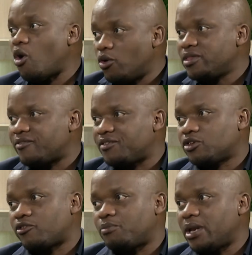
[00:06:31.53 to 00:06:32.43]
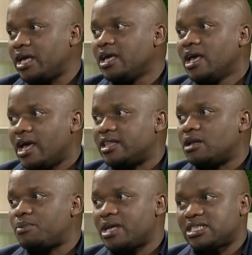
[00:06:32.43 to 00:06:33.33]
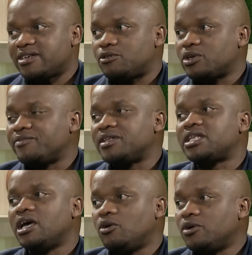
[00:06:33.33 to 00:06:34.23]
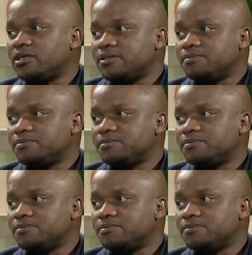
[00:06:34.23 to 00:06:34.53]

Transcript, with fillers: on the field of play and then players have to give it their all